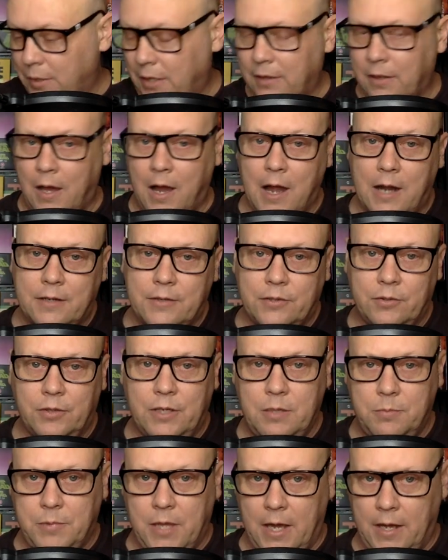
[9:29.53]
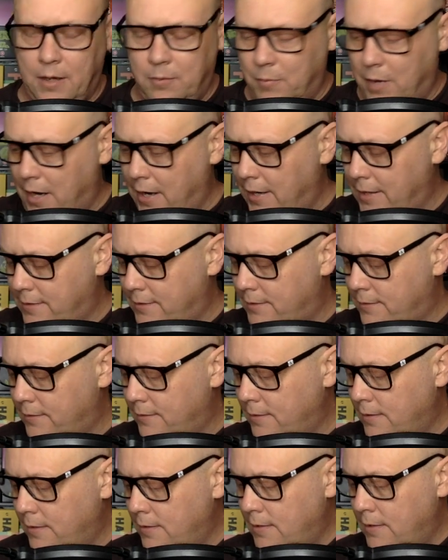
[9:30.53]
B locked, so keep that in mind.
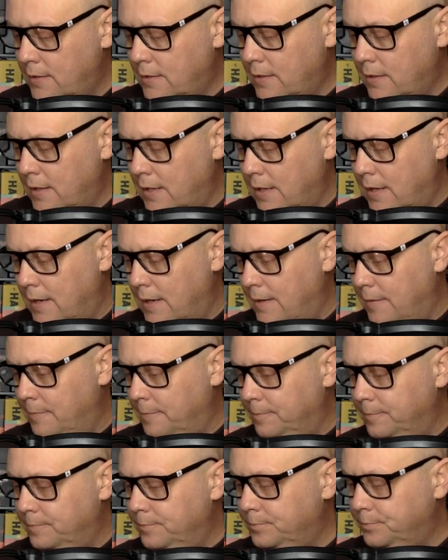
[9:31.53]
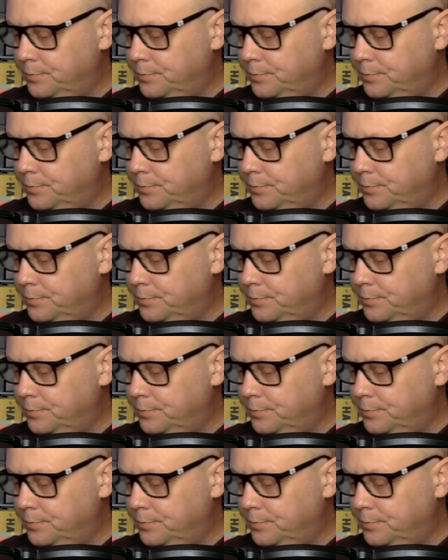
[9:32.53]
Um,